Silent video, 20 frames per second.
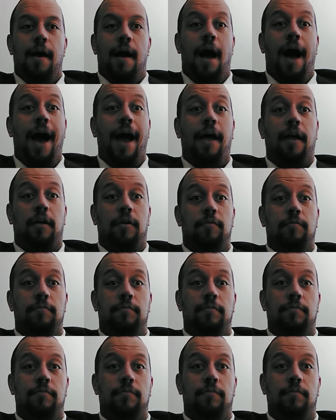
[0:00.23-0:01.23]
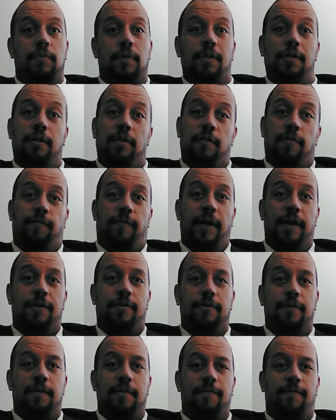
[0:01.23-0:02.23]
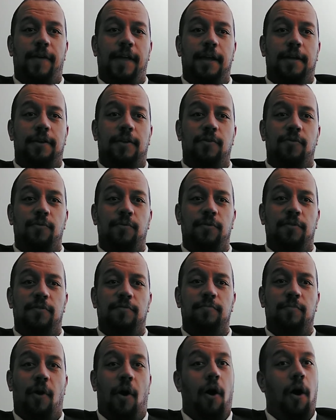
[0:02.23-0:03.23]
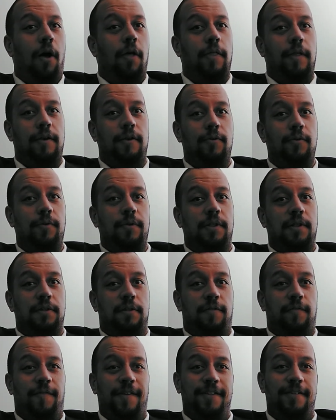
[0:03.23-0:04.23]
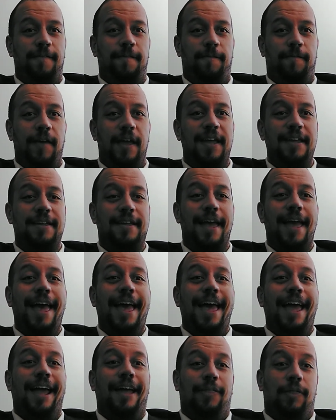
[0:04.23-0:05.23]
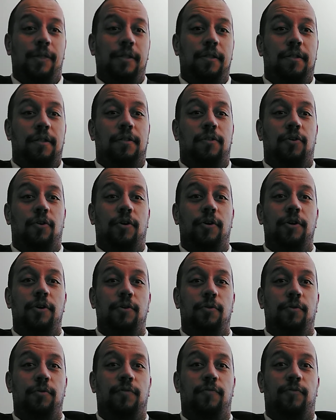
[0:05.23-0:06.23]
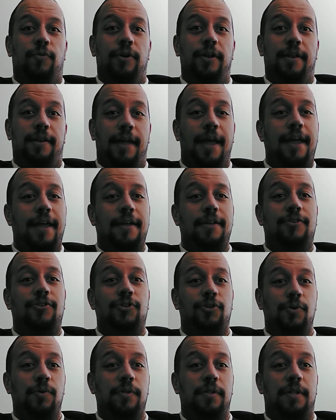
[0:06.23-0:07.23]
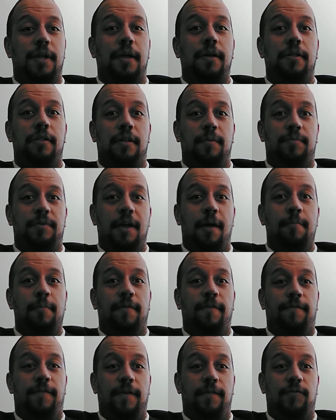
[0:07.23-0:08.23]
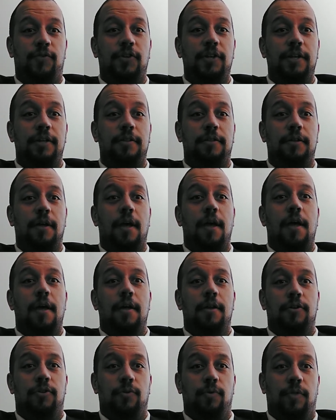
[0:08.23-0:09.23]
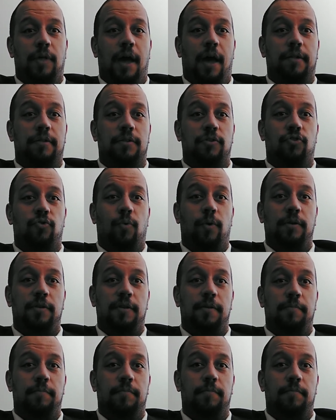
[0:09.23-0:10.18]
Hi, this is Faker Than Fake News, all the news that's fit to fake, and this is your news for today, Tuesday, September 15th, 2020.